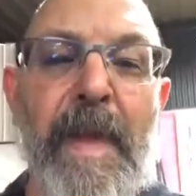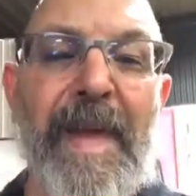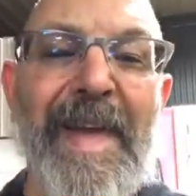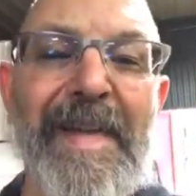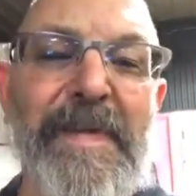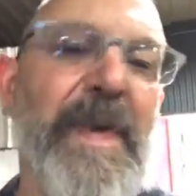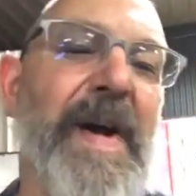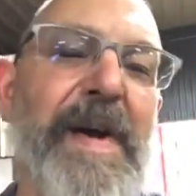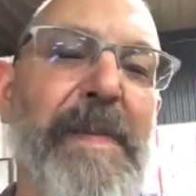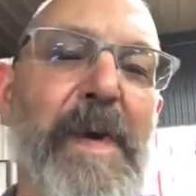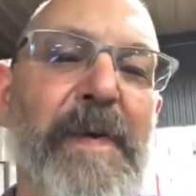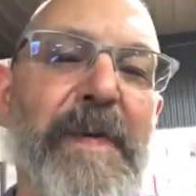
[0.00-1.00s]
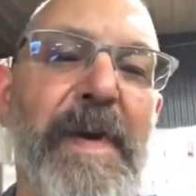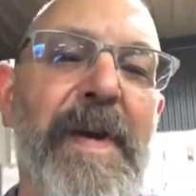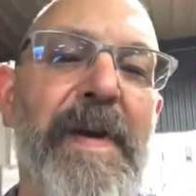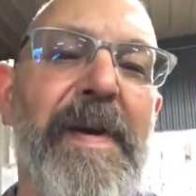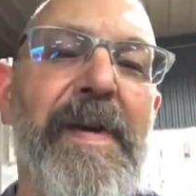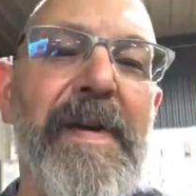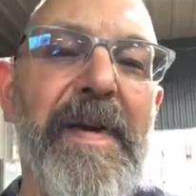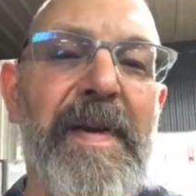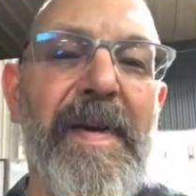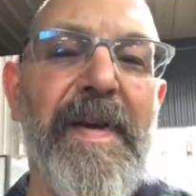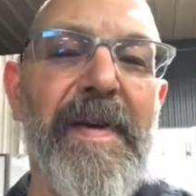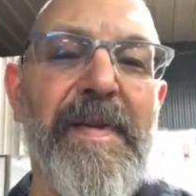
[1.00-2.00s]
That's why I'm over here,
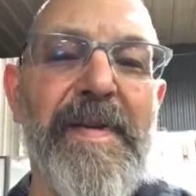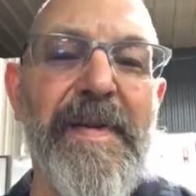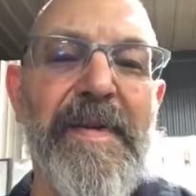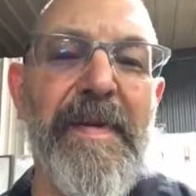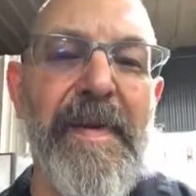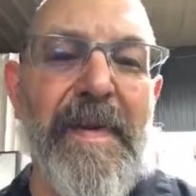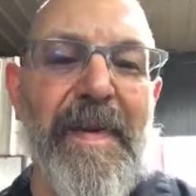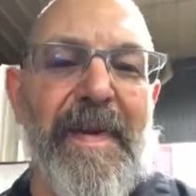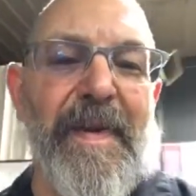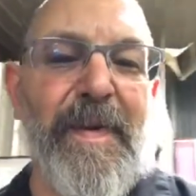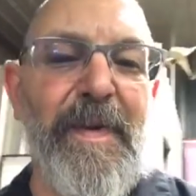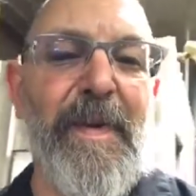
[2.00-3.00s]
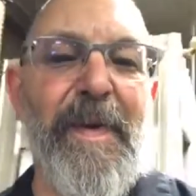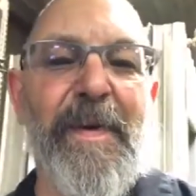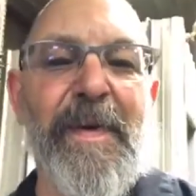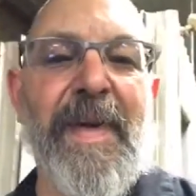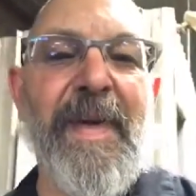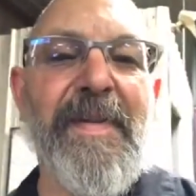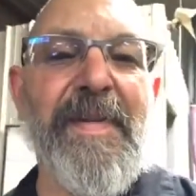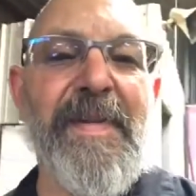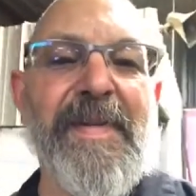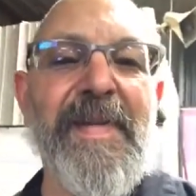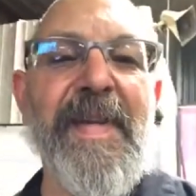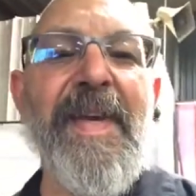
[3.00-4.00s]
because you don't get to
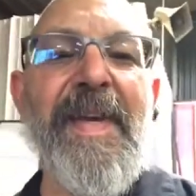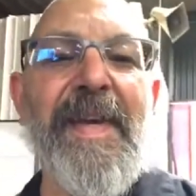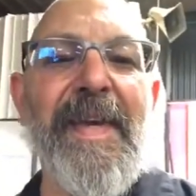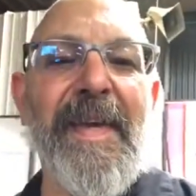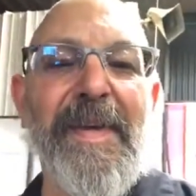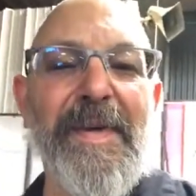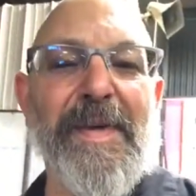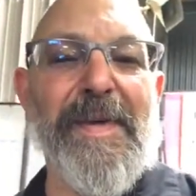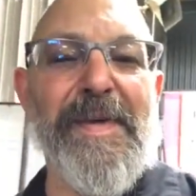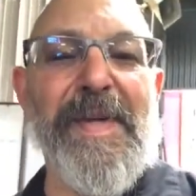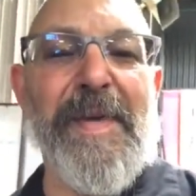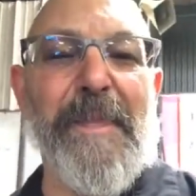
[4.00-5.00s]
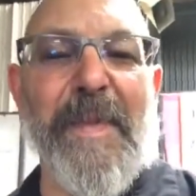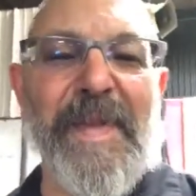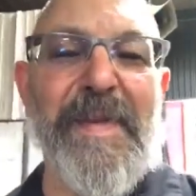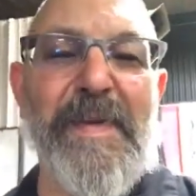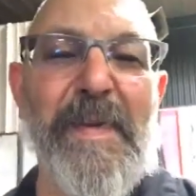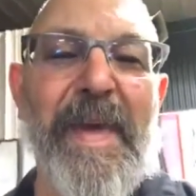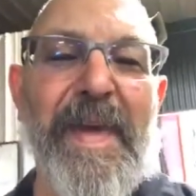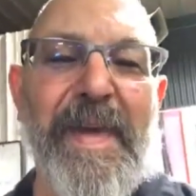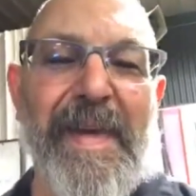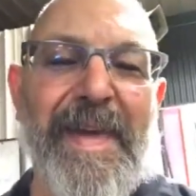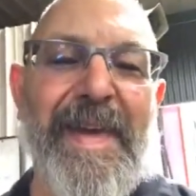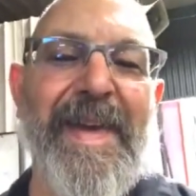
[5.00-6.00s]
see your Jeep this week.
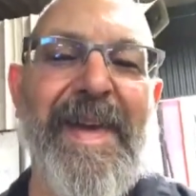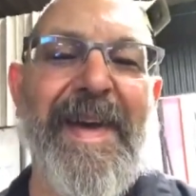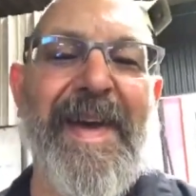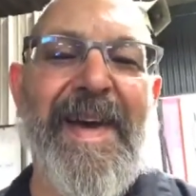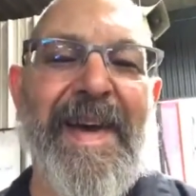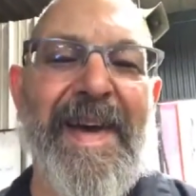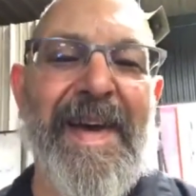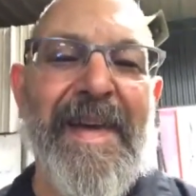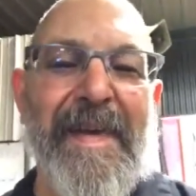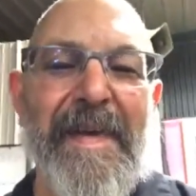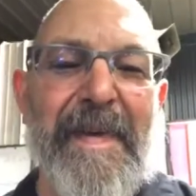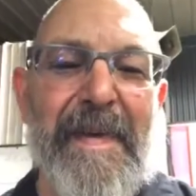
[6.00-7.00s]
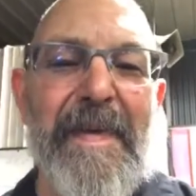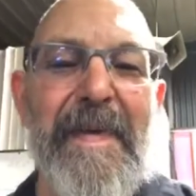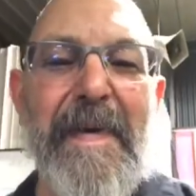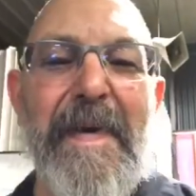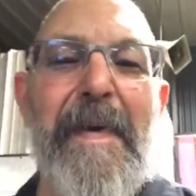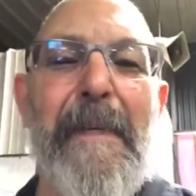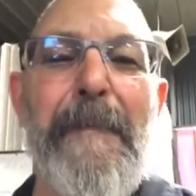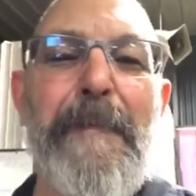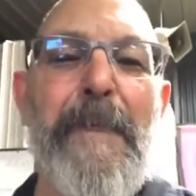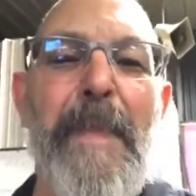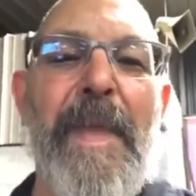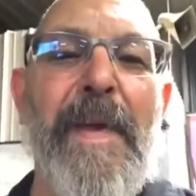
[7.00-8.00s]

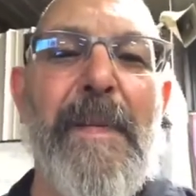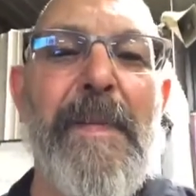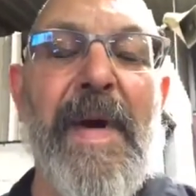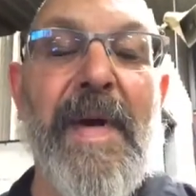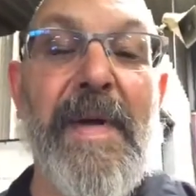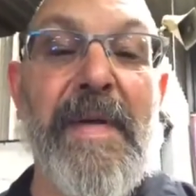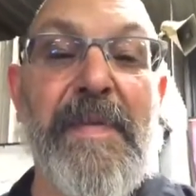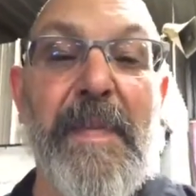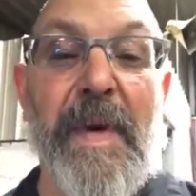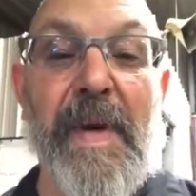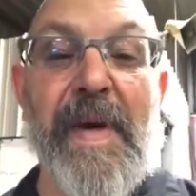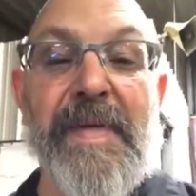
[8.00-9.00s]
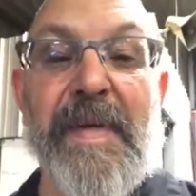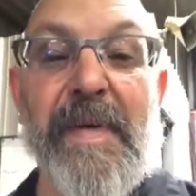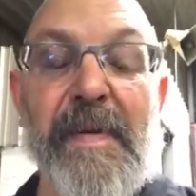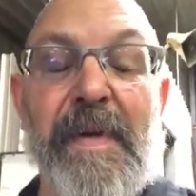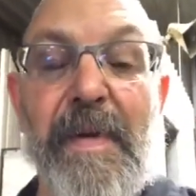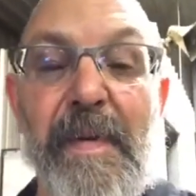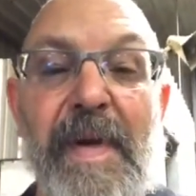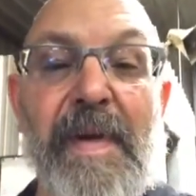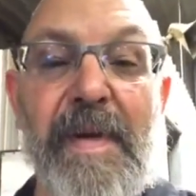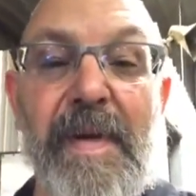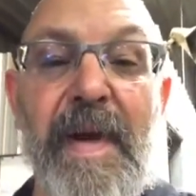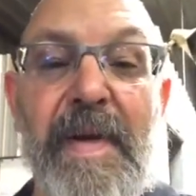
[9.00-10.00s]
But it's progressing really well.
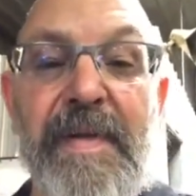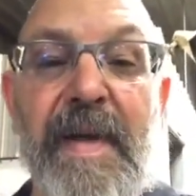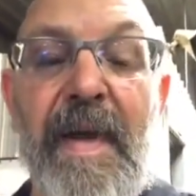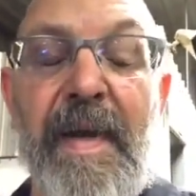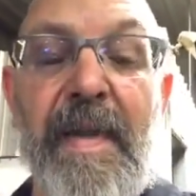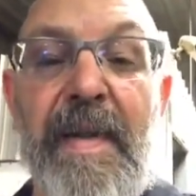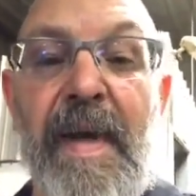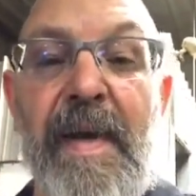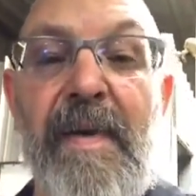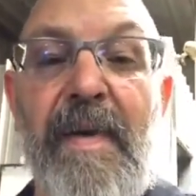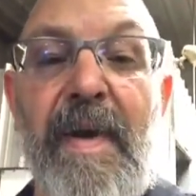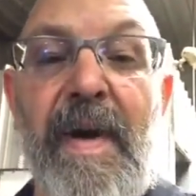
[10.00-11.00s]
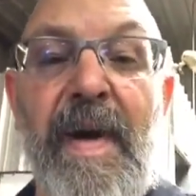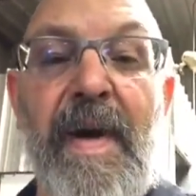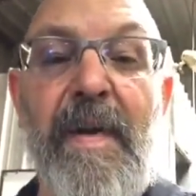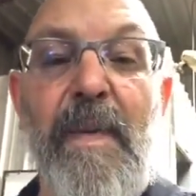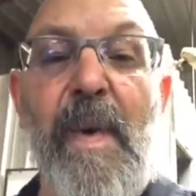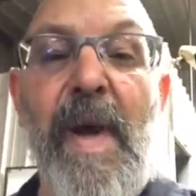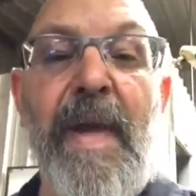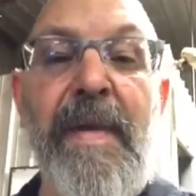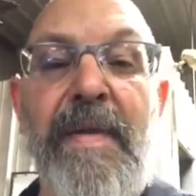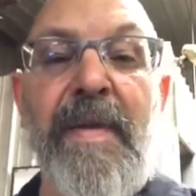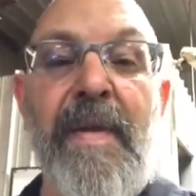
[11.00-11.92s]
Craig's got it down on weight.